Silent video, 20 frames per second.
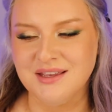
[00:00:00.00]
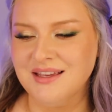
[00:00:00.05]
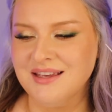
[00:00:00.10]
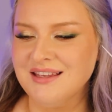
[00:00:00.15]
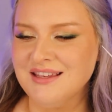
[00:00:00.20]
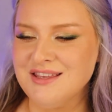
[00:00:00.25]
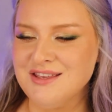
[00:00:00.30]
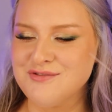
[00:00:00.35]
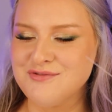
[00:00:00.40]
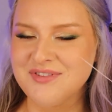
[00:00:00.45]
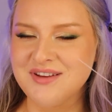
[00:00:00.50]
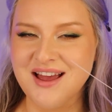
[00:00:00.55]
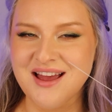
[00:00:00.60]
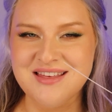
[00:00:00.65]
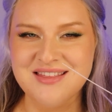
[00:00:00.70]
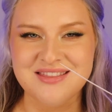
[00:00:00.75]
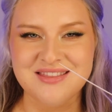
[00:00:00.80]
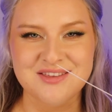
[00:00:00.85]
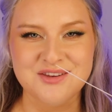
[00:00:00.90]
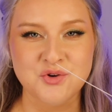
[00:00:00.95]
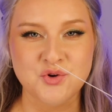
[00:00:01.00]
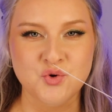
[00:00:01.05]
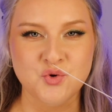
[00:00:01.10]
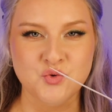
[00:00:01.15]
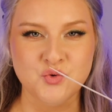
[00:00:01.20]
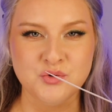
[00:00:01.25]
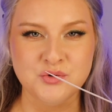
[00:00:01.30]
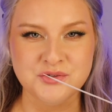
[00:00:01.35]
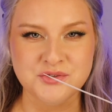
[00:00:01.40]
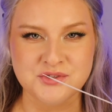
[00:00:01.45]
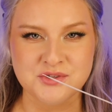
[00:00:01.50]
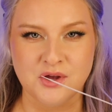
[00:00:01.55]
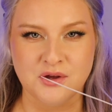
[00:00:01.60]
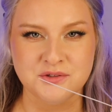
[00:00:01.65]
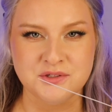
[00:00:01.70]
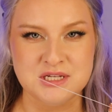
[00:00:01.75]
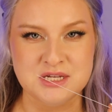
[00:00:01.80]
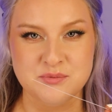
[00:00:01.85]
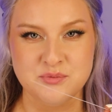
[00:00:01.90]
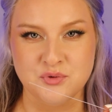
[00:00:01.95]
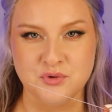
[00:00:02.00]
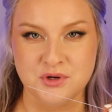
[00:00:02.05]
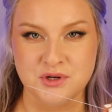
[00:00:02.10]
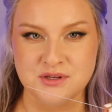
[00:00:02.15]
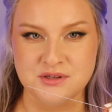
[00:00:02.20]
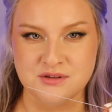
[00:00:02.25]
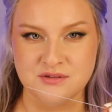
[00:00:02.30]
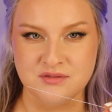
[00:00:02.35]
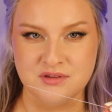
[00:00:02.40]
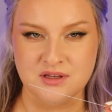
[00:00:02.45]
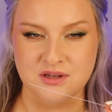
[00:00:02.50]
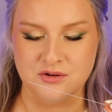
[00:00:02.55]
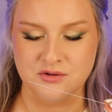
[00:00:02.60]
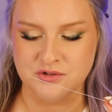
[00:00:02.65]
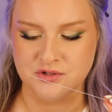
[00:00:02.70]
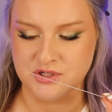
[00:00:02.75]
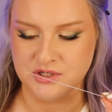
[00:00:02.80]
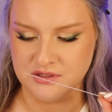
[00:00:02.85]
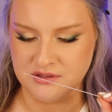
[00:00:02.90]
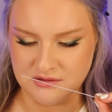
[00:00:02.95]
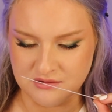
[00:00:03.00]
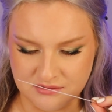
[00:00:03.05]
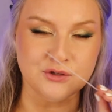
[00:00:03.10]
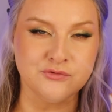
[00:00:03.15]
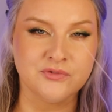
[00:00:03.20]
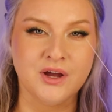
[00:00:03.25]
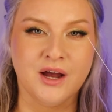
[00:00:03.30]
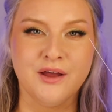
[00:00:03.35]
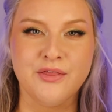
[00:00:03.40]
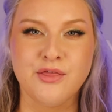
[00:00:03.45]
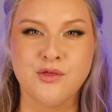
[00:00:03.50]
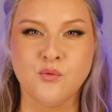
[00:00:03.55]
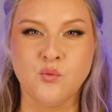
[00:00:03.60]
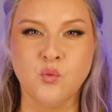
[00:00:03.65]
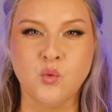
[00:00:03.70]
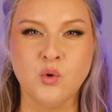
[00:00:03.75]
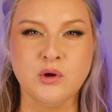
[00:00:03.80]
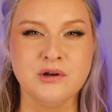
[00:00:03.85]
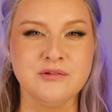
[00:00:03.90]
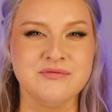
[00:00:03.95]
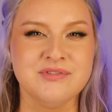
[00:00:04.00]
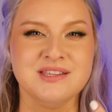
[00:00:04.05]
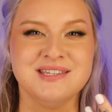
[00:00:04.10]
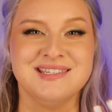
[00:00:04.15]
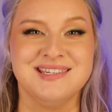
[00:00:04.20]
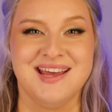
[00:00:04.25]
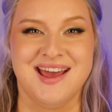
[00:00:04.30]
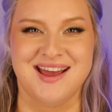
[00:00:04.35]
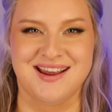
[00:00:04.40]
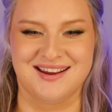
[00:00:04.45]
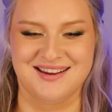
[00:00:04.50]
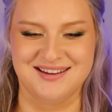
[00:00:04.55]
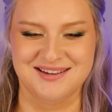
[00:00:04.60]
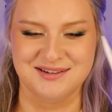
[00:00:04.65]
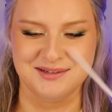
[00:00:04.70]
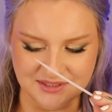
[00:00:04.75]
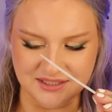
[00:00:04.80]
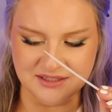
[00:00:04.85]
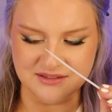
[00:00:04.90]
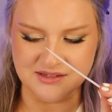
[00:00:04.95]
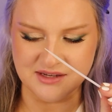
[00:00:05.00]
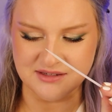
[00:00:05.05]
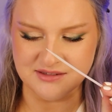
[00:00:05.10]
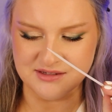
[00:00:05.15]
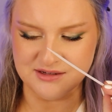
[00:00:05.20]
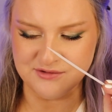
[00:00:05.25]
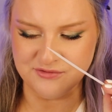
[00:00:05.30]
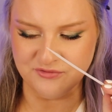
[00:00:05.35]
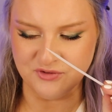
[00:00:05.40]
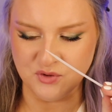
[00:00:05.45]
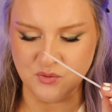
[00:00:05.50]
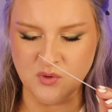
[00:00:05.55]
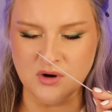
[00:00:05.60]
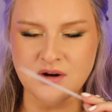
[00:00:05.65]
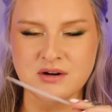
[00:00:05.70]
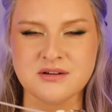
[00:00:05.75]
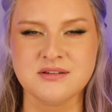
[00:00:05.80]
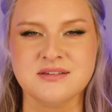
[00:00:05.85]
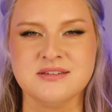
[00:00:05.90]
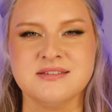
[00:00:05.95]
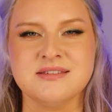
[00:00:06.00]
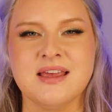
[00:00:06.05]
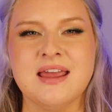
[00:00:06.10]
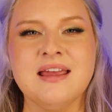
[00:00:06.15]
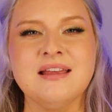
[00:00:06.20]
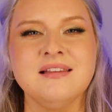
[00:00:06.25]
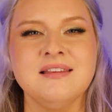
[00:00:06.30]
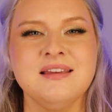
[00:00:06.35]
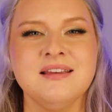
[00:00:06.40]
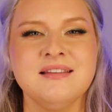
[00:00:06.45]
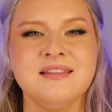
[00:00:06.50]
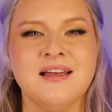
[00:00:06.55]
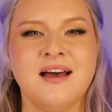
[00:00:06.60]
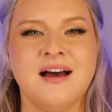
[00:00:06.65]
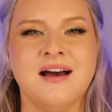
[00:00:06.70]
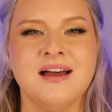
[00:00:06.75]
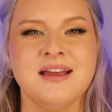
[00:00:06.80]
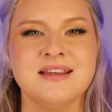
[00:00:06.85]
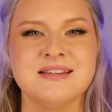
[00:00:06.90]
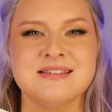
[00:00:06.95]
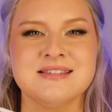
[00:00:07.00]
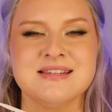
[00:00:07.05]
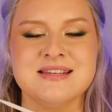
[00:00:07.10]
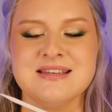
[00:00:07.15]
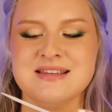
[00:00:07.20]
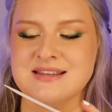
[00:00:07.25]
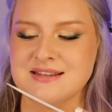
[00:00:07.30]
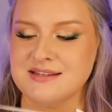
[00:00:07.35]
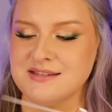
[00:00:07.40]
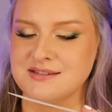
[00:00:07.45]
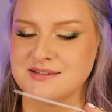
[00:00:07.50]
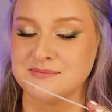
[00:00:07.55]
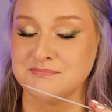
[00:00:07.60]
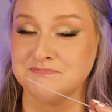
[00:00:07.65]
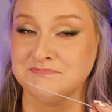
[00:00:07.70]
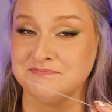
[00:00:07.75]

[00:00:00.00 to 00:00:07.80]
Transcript: You've got the cool, salty breeze of the ocean. You've got the wood of the deck. It's as if you are sailing the high seas.